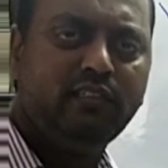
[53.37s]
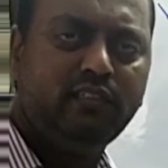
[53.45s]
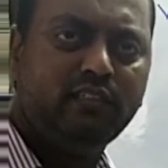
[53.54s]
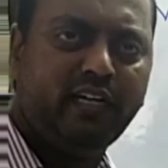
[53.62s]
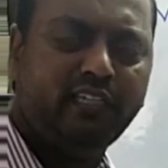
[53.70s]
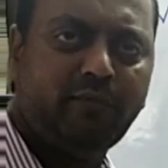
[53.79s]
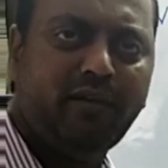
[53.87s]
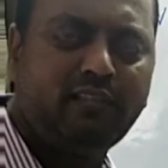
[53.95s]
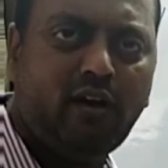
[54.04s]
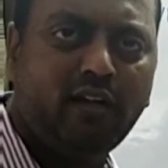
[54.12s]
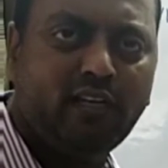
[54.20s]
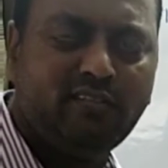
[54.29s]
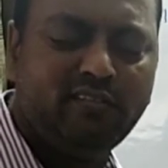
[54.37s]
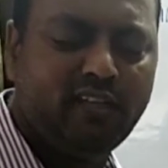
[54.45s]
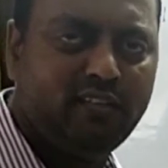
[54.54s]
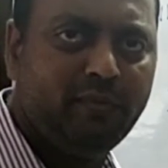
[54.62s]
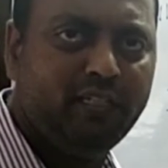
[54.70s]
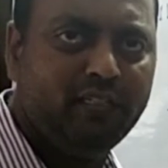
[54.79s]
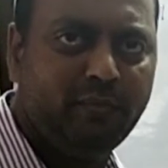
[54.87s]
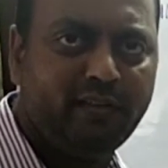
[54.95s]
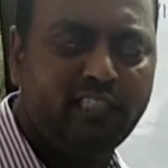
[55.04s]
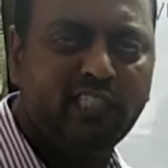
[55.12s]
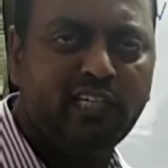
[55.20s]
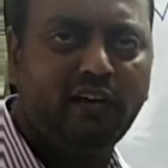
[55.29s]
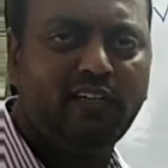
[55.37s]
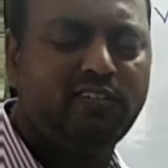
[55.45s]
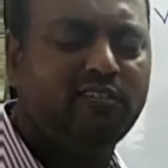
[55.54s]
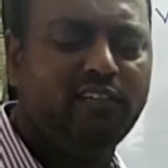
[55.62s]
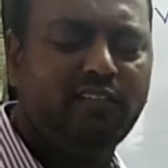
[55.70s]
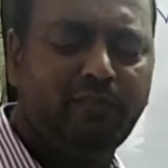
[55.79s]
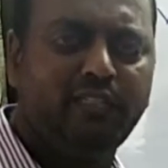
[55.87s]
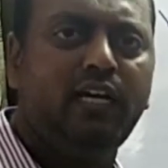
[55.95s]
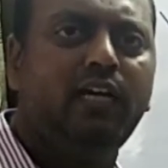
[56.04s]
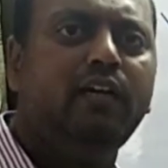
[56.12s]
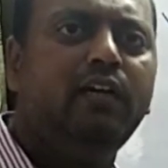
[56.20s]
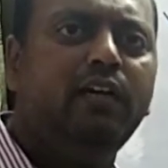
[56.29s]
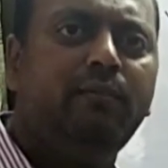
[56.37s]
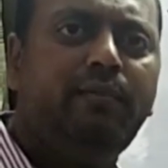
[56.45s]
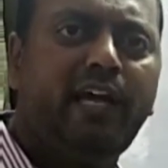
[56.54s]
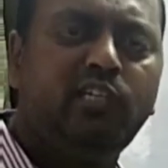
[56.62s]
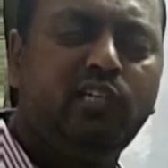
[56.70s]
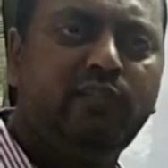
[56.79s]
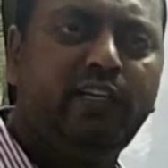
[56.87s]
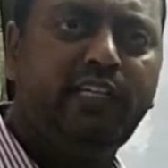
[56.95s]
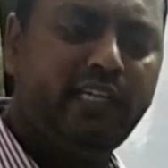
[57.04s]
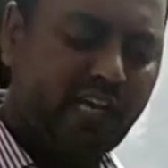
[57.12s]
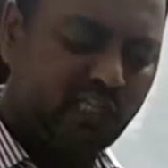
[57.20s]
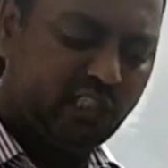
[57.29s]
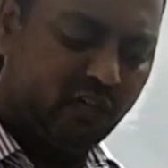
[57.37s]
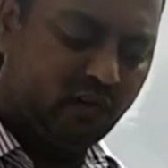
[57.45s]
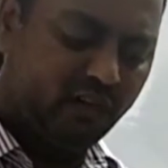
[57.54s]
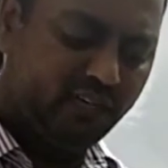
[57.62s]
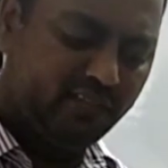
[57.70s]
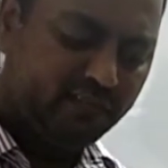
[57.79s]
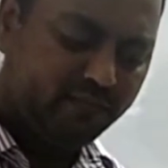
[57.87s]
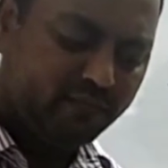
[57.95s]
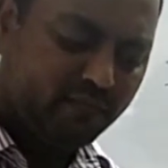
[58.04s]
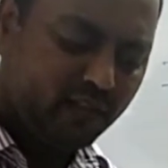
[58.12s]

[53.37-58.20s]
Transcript: you know, Hyderabad Congress is nothing but the Pradesh Congress is nothing but the branch of the Indian National Congress.